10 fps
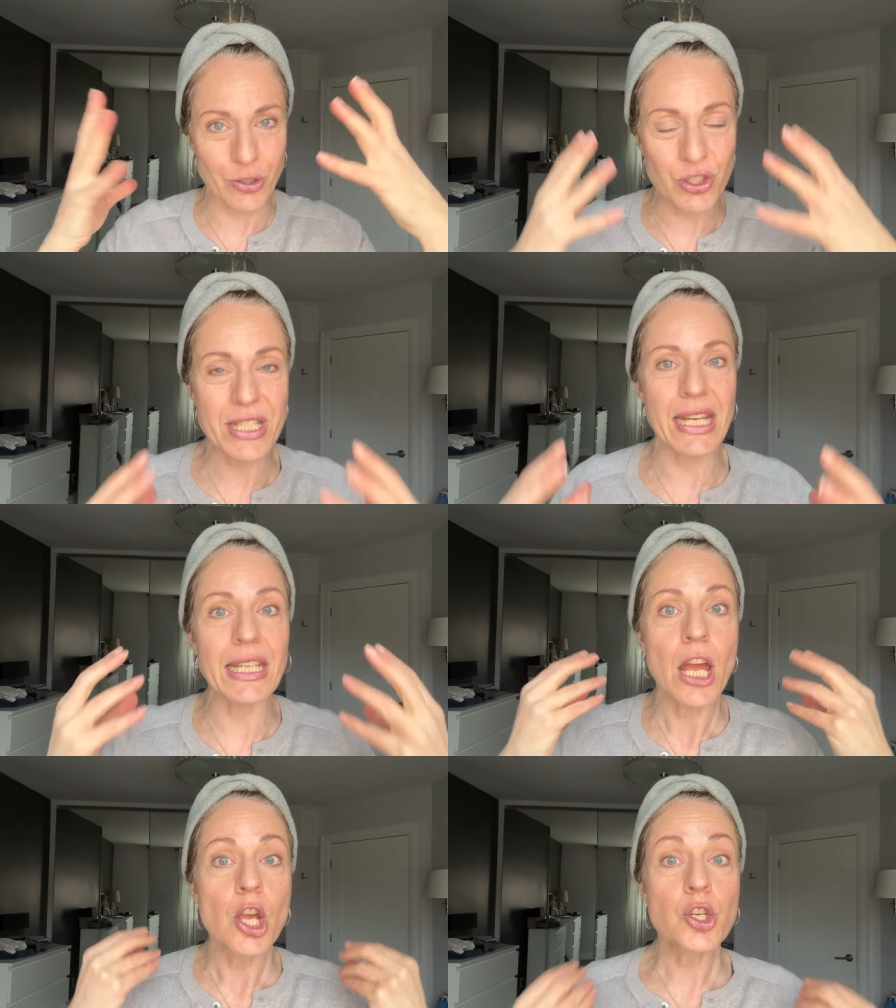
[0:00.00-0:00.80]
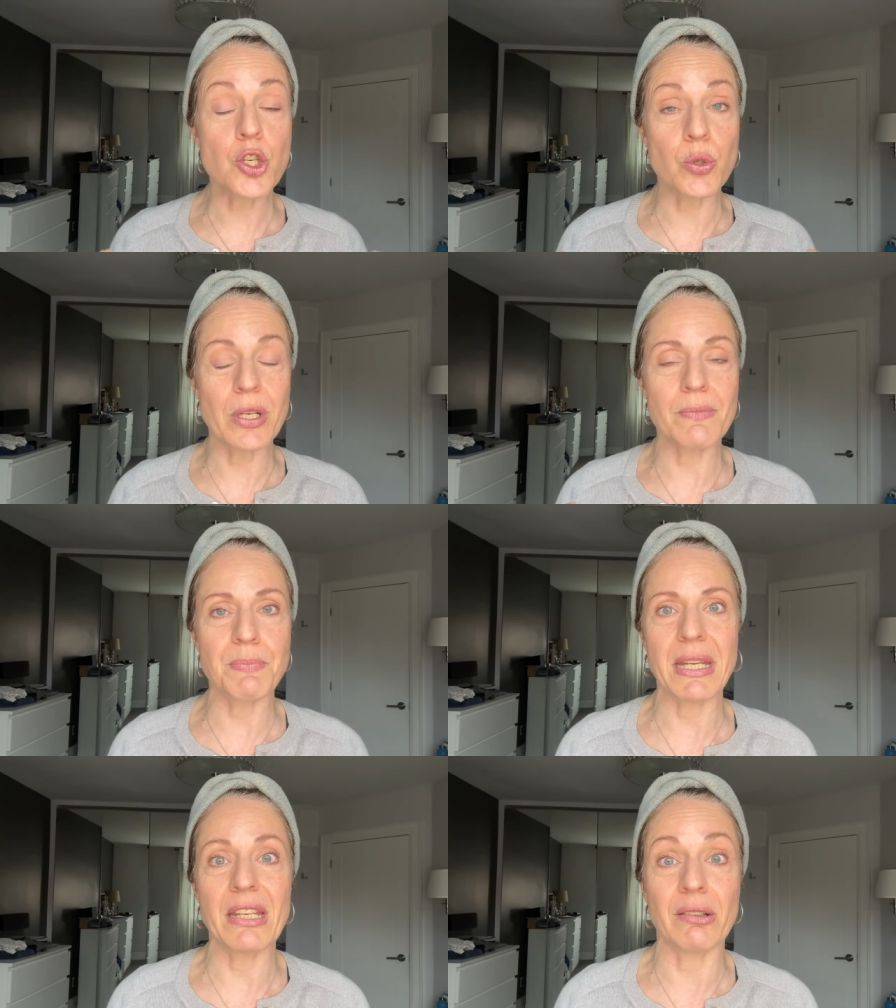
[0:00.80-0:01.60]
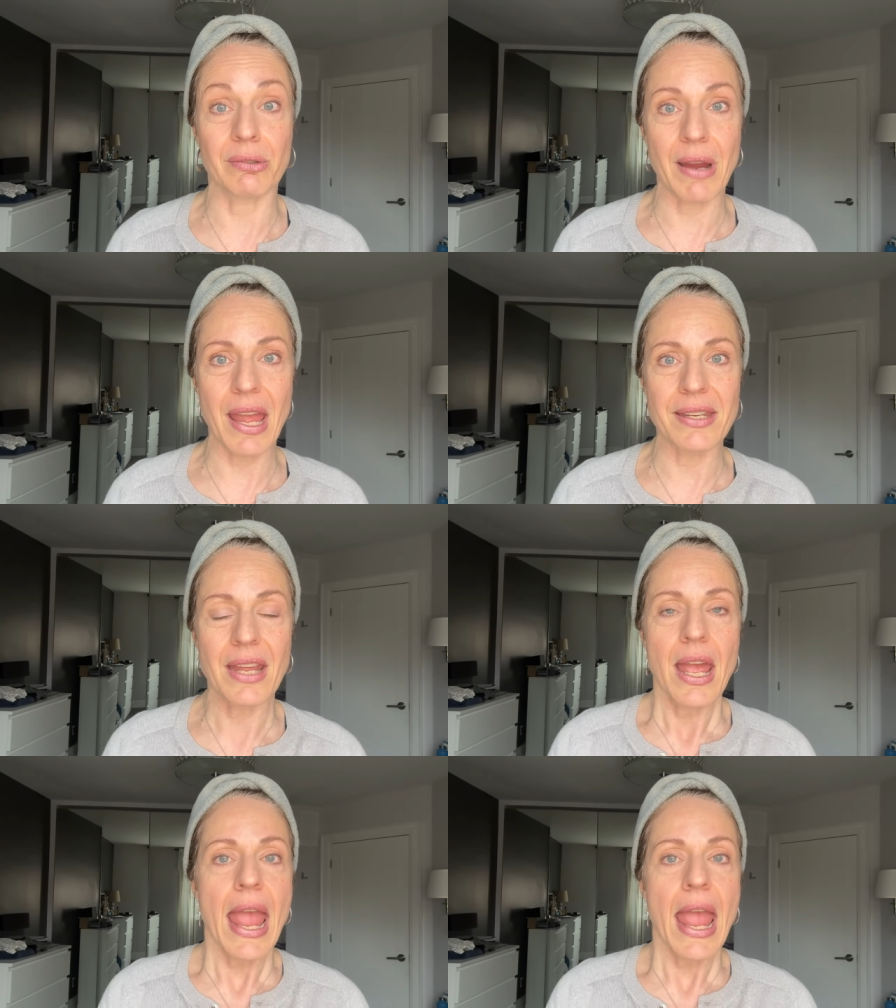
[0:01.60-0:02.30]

Your skin shouldn't be red.